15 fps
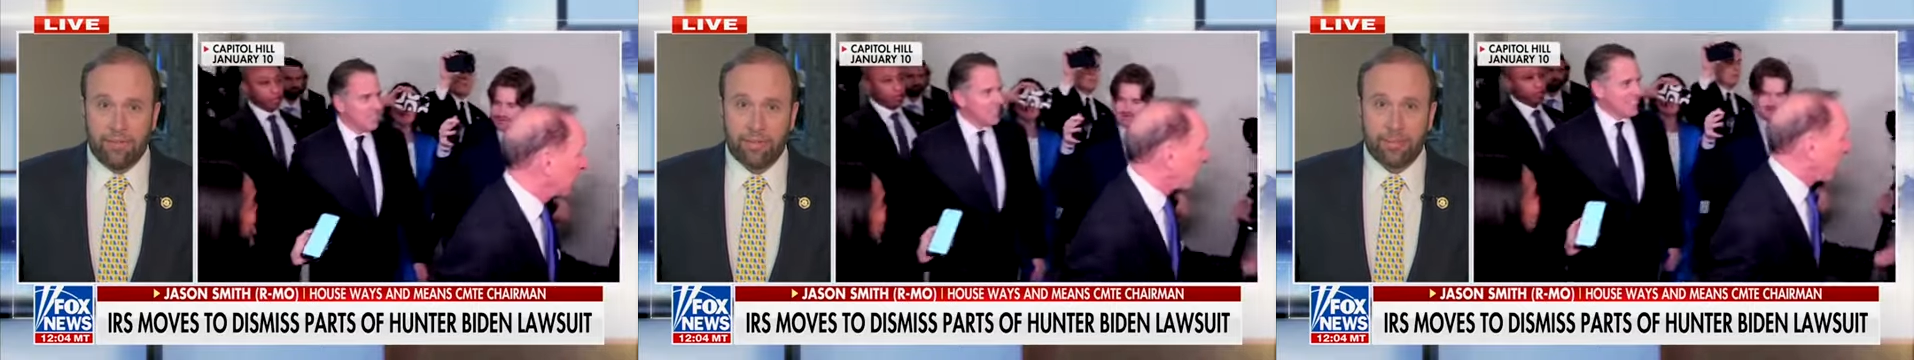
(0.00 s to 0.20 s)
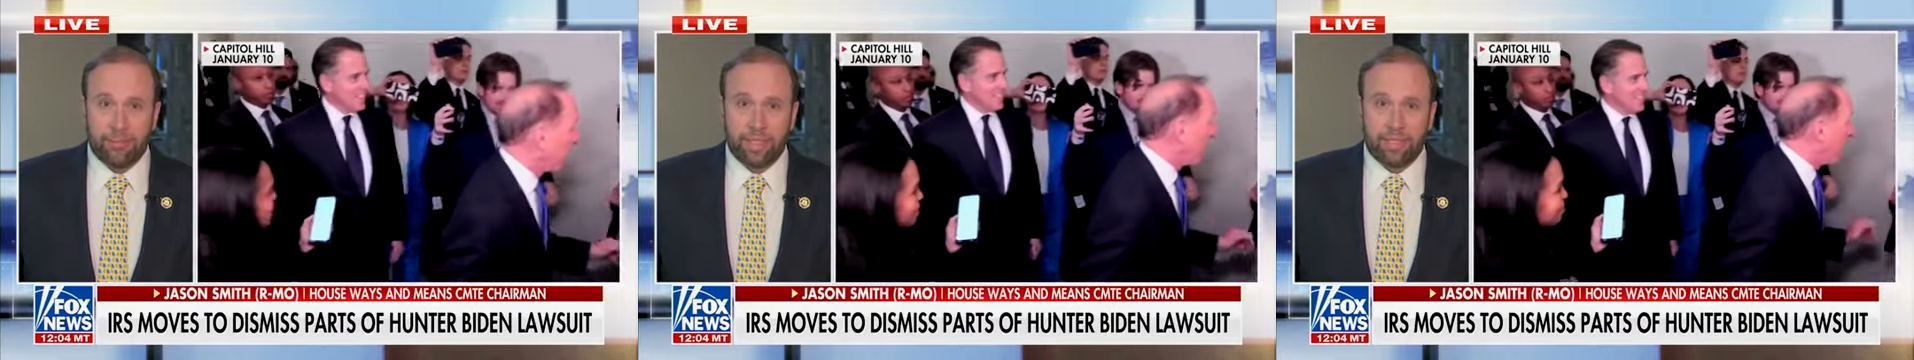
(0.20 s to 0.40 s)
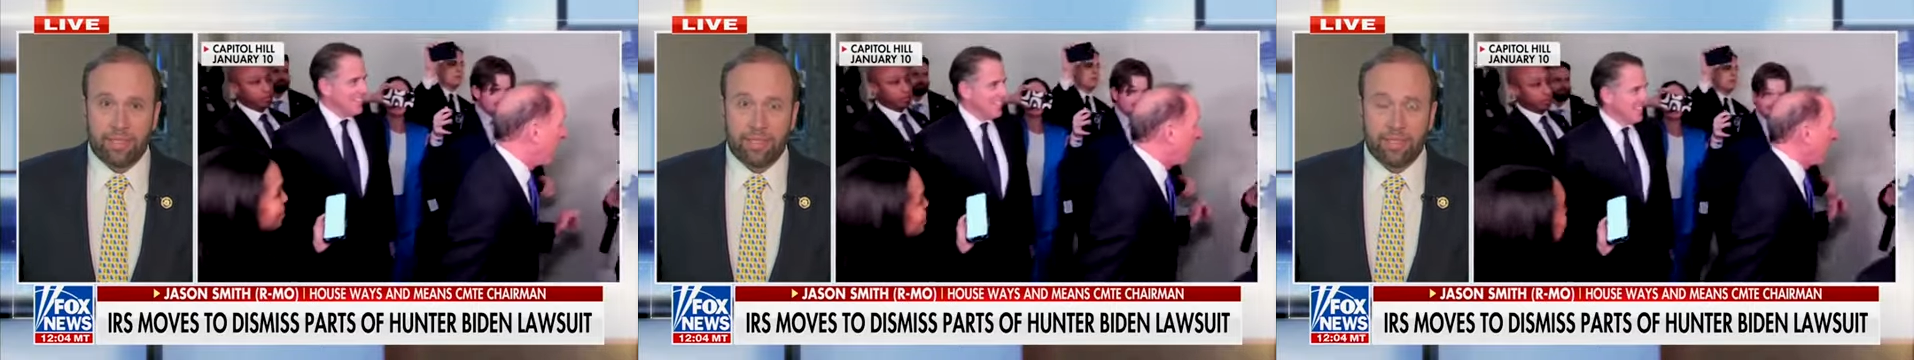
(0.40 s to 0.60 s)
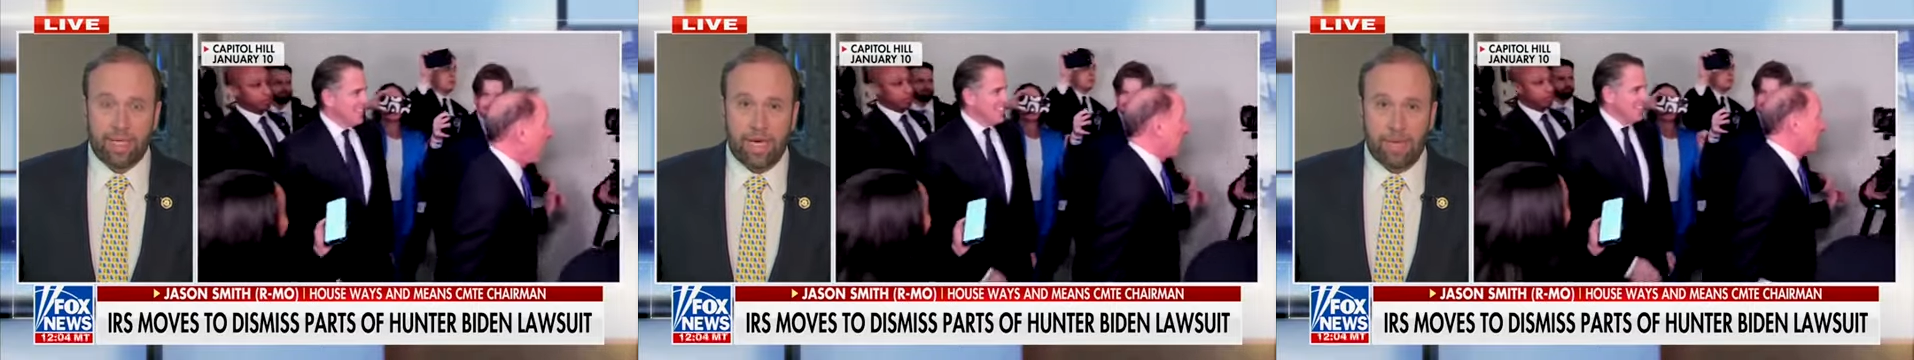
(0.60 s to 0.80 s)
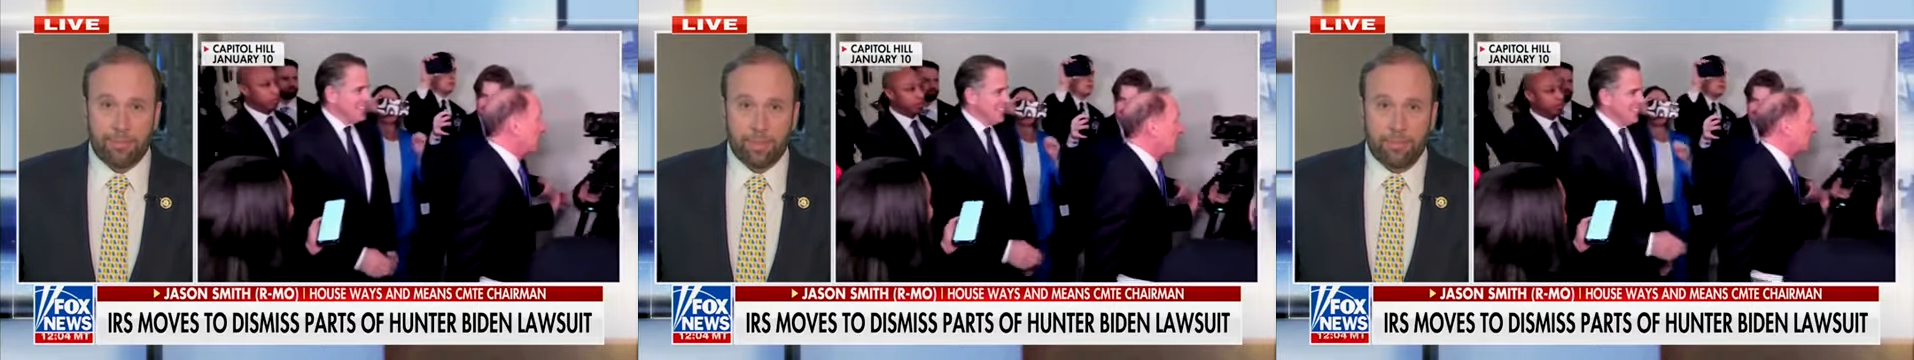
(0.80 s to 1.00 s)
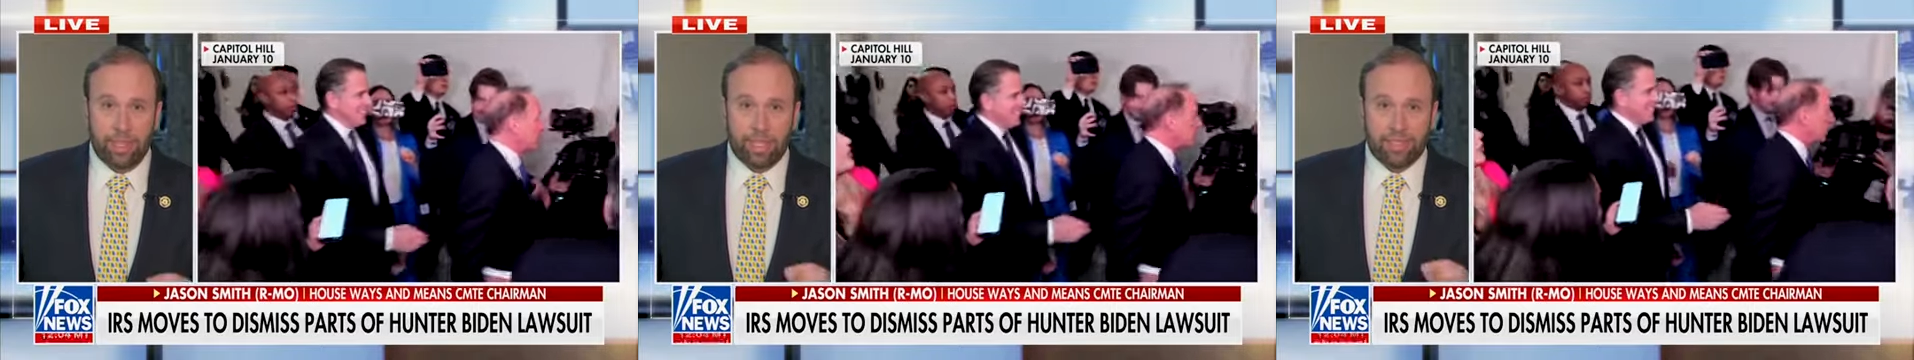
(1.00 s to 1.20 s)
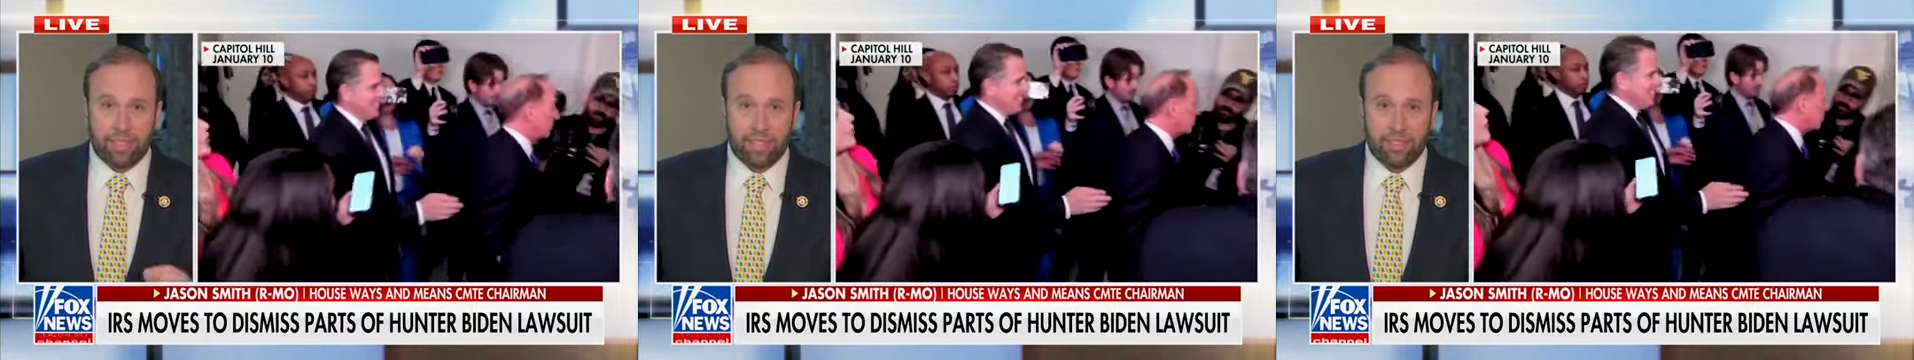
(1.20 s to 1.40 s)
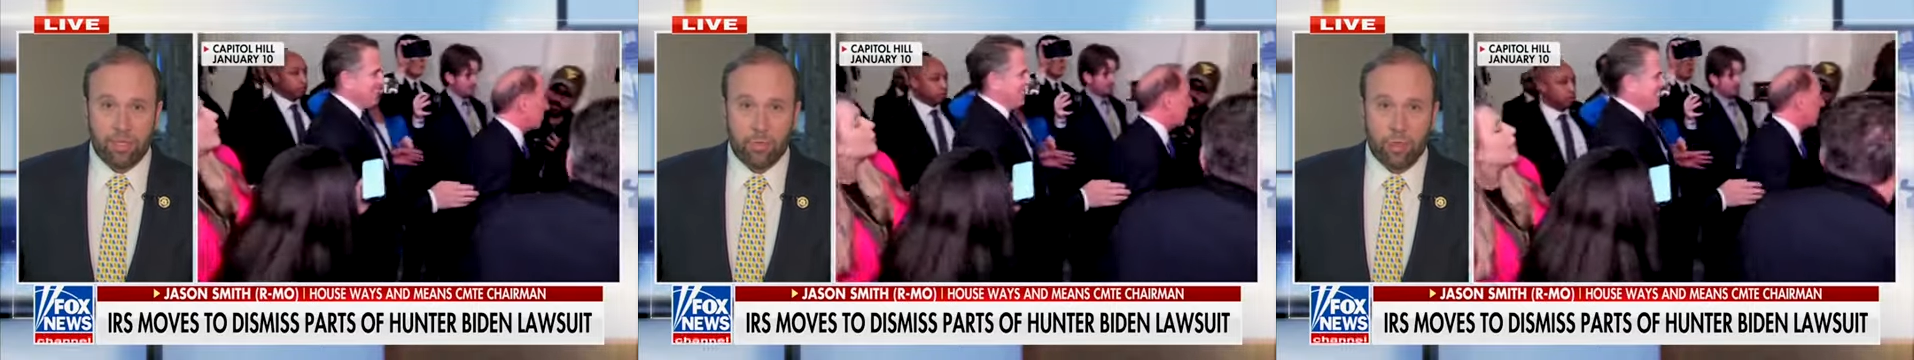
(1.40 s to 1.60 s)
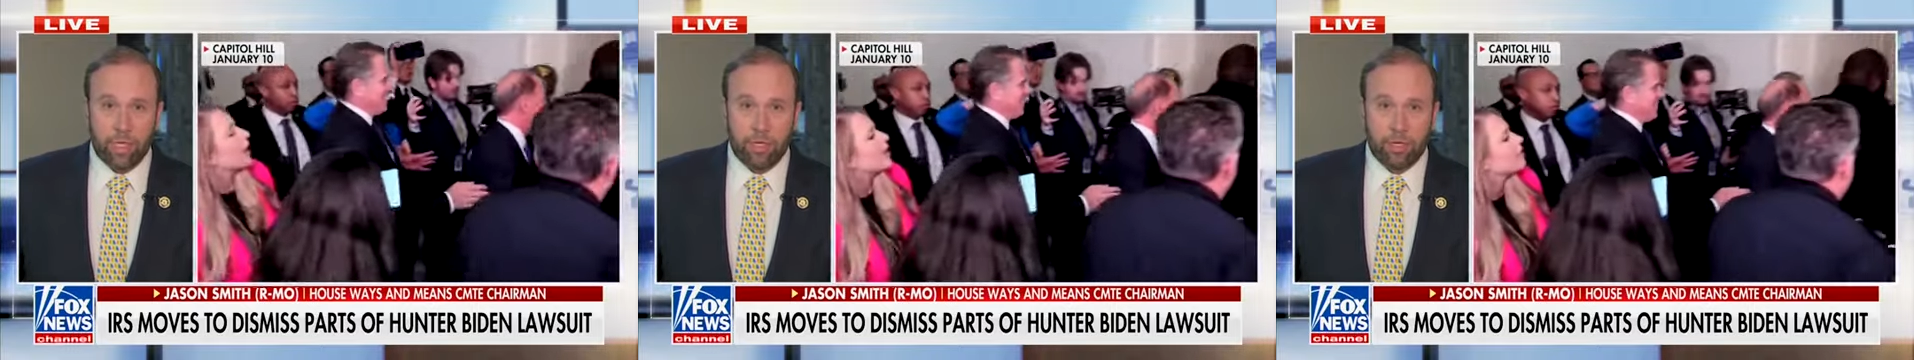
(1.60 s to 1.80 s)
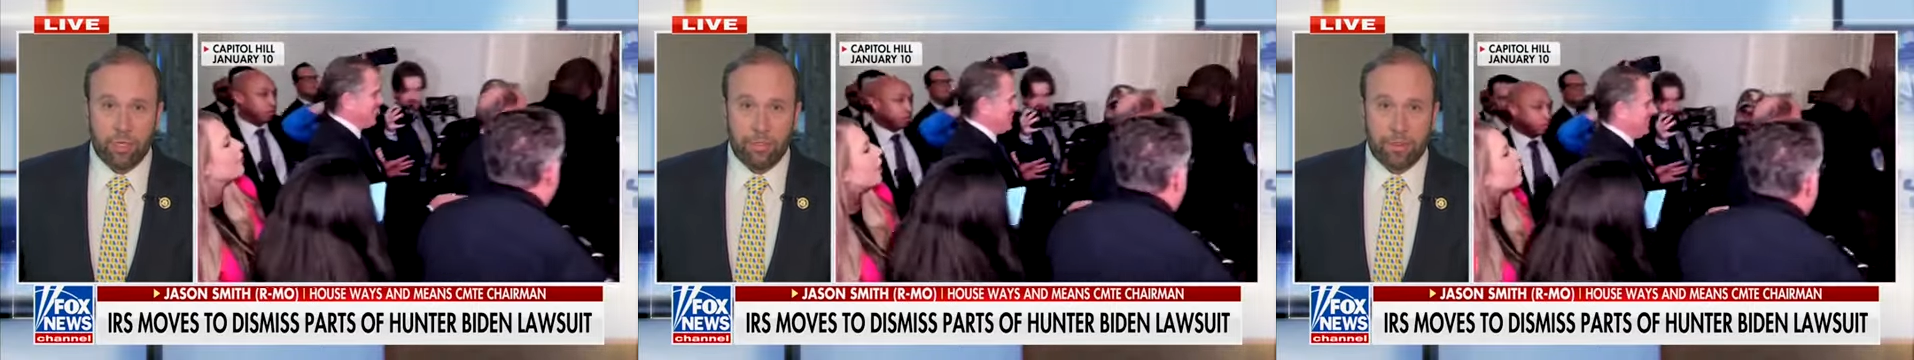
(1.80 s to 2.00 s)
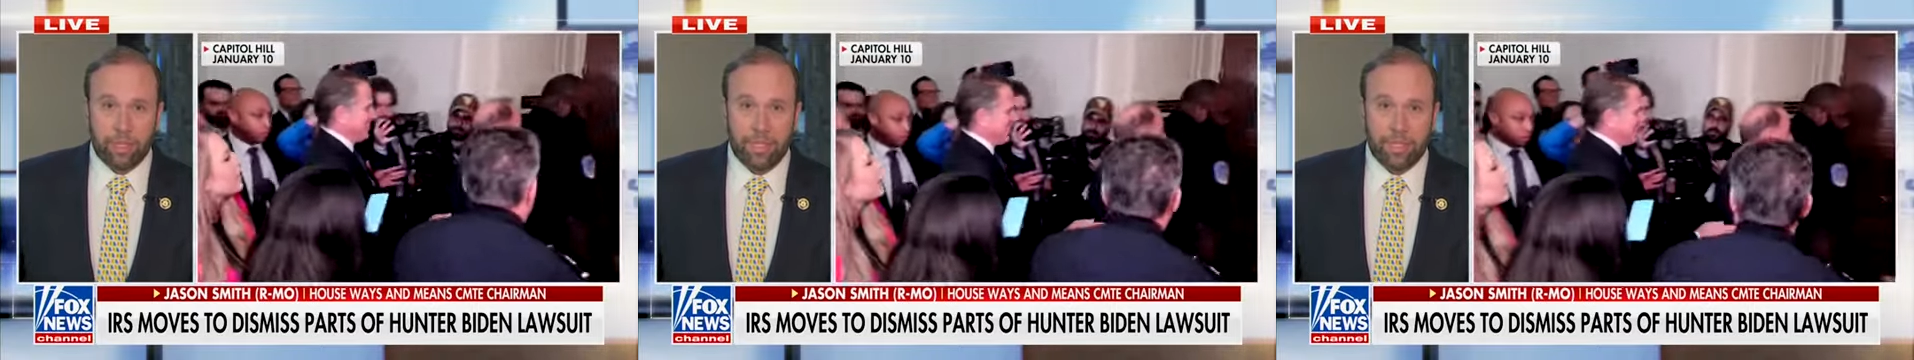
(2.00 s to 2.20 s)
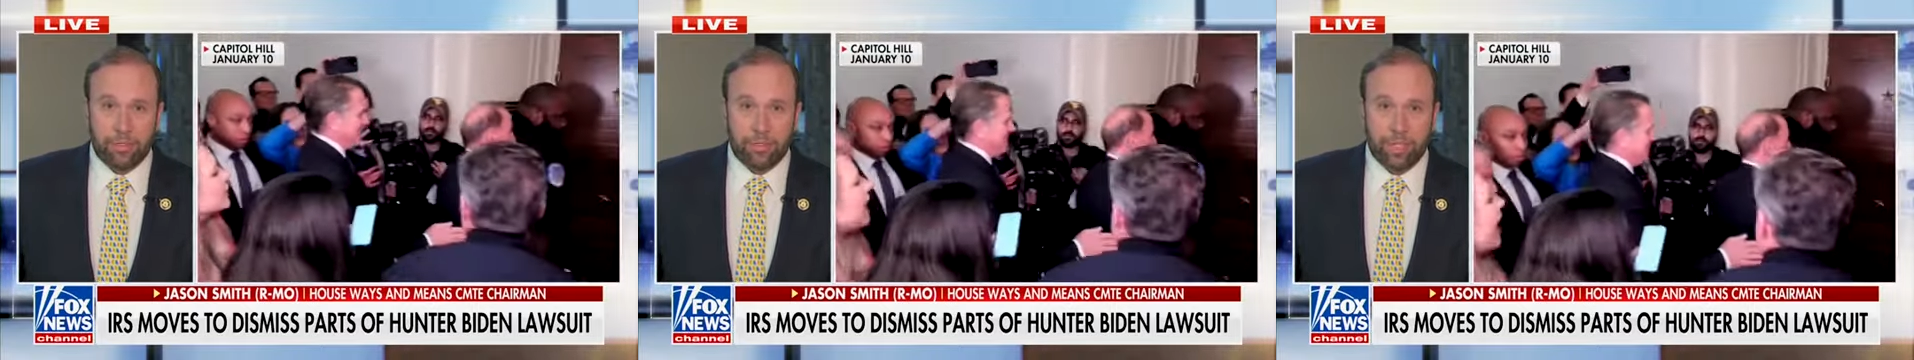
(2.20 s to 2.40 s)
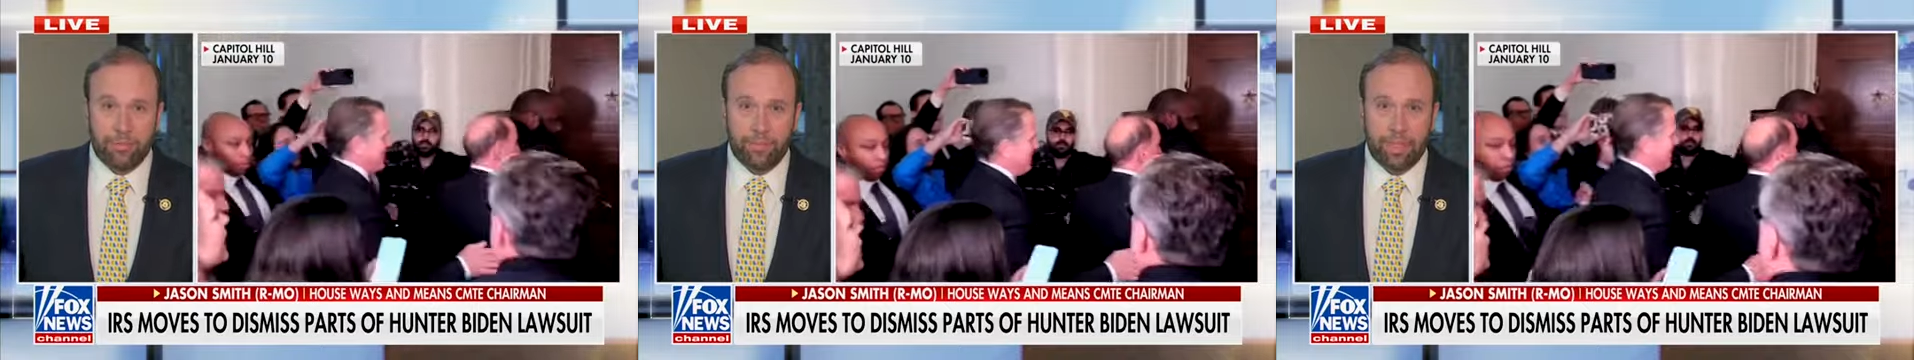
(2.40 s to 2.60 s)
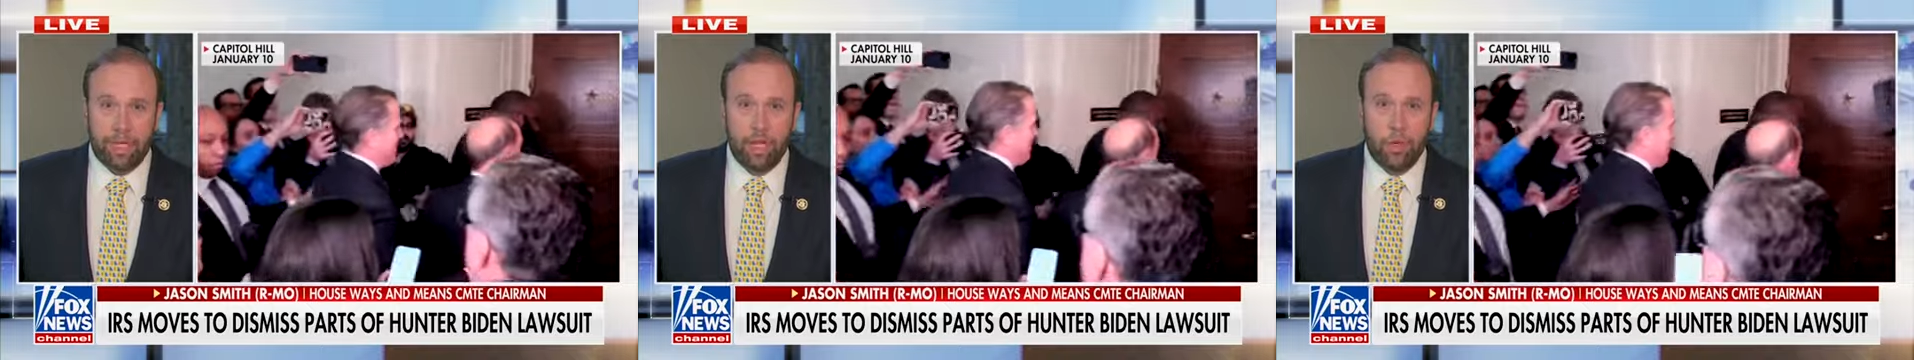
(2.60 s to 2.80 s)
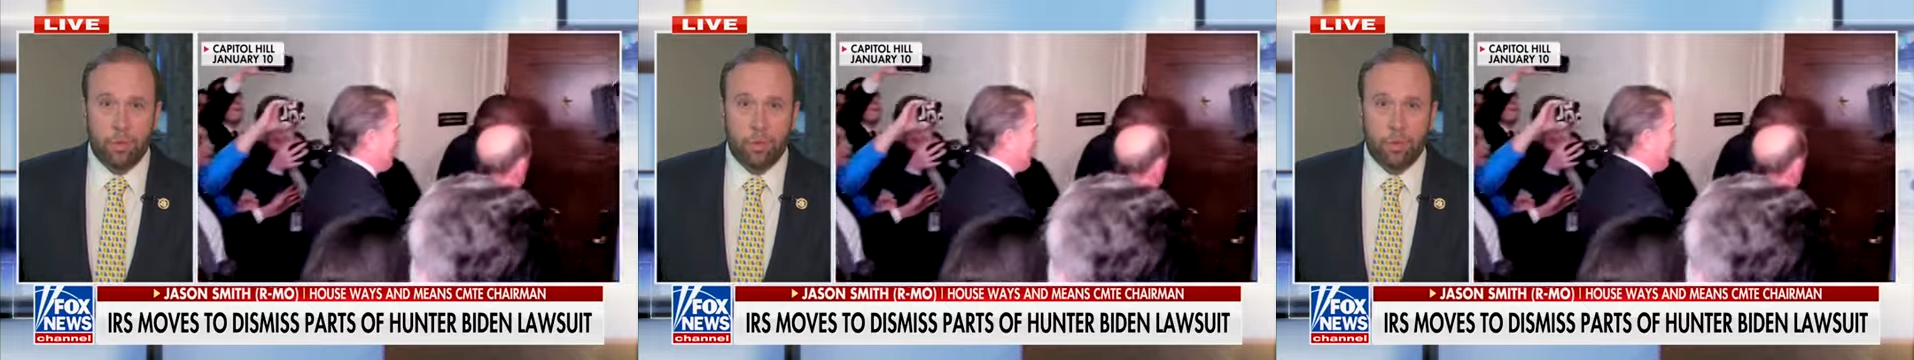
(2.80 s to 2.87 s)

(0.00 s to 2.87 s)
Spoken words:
been stopped, because that sweetheart plea agreement